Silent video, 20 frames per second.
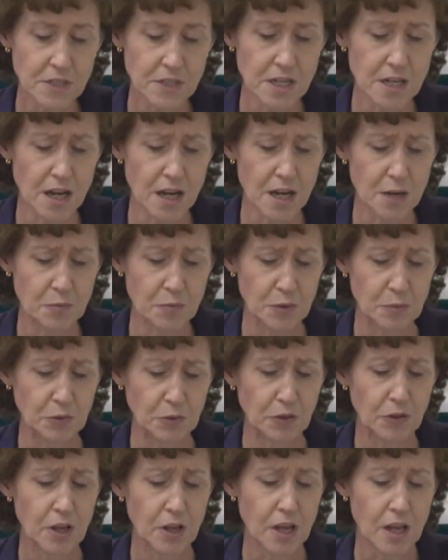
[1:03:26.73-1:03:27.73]
And
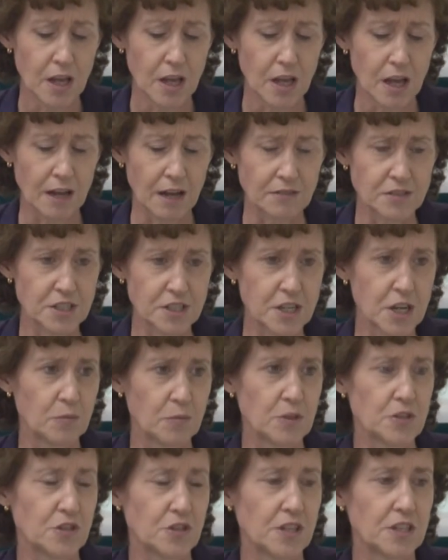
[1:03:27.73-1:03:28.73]
people have seen how
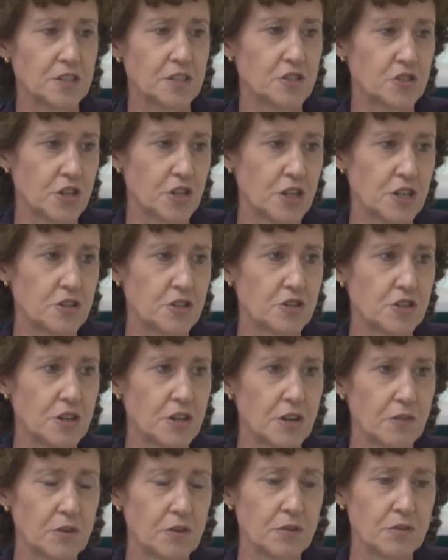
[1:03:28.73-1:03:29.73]
much that has changed,
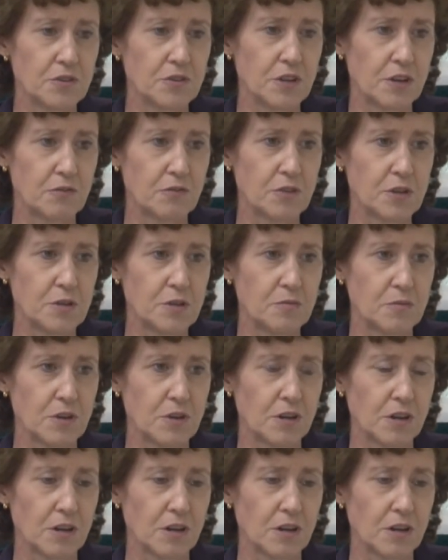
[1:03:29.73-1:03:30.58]
and every